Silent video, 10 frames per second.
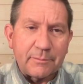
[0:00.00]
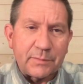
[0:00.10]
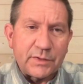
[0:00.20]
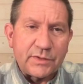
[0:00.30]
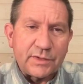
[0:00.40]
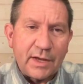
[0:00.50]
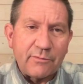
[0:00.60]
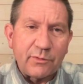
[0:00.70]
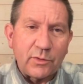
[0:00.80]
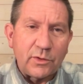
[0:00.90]

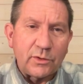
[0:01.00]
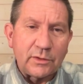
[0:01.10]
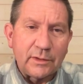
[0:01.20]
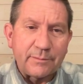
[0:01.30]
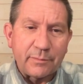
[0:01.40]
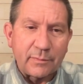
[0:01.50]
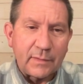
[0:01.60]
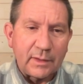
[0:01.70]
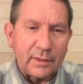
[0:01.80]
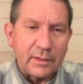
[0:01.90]
several
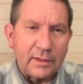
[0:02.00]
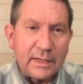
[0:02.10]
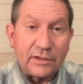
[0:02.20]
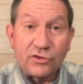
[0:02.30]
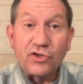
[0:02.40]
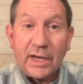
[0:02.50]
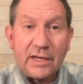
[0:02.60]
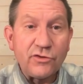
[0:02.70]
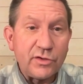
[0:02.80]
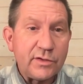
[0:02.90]

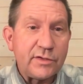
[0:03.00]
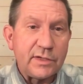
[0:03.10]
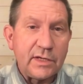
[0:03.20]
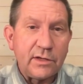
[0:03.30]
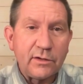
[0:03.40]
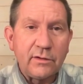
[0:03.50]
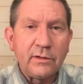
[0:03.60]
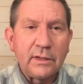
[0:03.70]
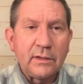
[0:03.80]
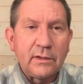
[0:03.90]
exchanges
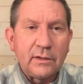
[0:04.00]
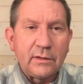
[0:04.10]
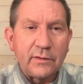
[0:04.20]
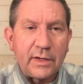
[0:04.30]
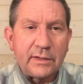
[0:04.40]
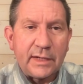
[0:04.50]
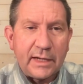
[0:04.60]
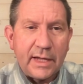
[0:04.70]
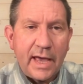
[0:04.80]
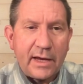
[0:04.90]
here, all right,
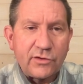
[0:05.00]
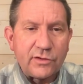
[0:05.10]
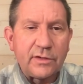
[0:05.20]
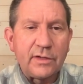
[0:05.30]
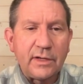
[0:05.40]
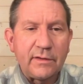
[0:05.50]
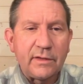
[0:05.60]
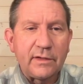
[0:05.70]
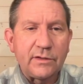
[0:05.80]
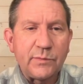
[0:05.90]
an action and
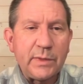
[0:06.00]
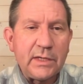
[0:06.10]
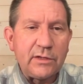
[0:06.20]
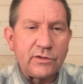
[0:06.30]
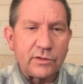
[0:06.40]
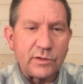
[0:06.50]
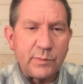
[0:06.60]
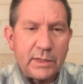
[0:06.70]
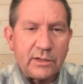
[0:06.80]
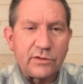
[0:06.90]
then a speech,
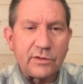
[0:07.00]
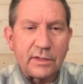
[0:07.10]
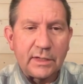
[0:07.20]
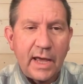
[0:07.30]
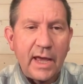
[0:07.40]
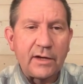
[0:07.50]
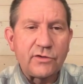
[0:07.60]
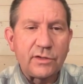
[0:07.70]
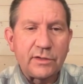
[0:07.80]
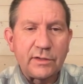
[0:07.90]
and then
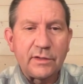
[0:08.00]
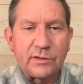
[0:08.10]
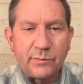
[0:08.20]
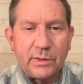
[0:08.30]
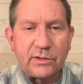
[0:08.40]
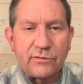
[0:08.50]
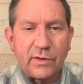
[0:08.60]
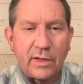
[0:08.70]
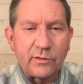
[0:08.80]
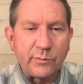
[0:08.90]
action, and then speech
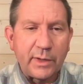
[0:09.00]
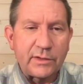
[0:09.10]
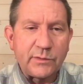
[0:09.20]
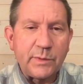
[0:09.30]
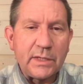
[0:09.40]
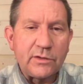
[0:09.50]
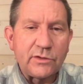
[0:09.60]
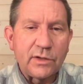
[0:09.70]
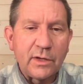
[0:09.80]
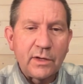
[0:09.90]
followed by speech.